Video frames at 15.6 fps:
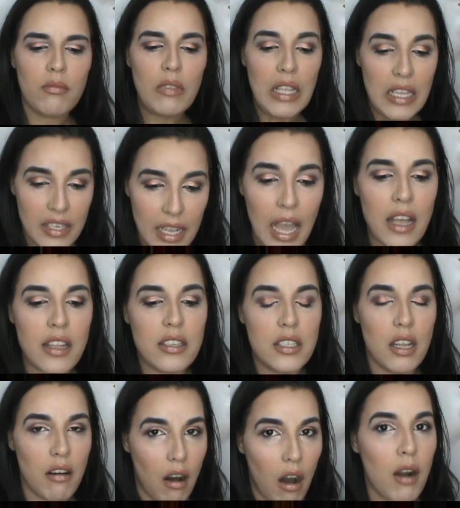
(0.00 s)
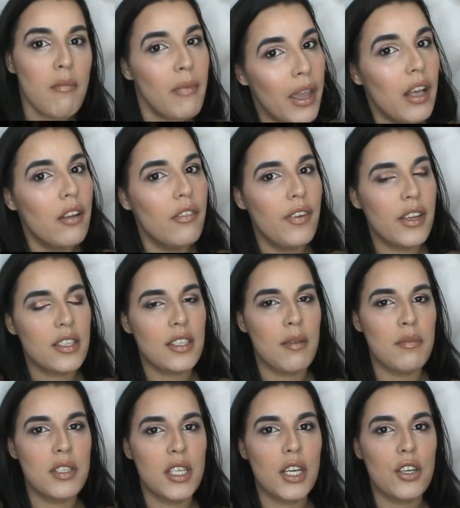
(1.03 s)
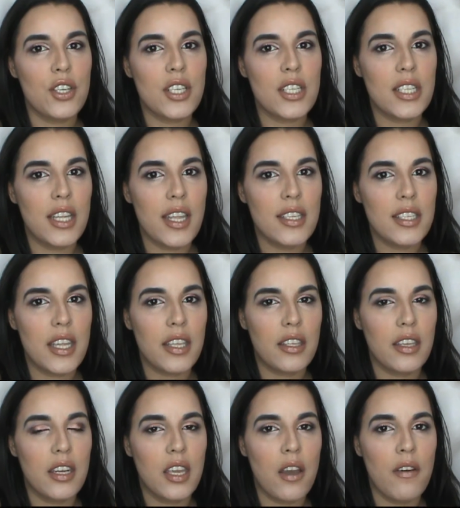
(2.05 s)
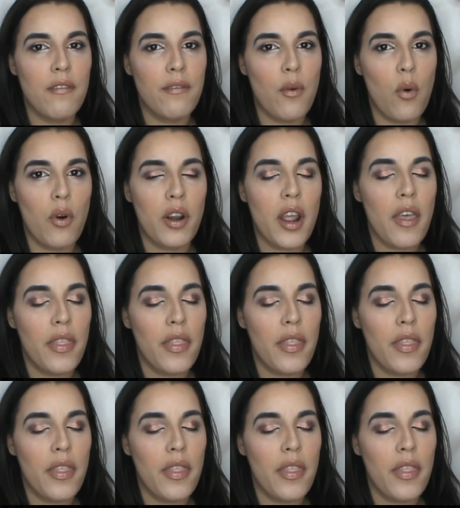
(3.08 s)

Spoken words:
and yes, there are male victims. They're just less likely to come forward.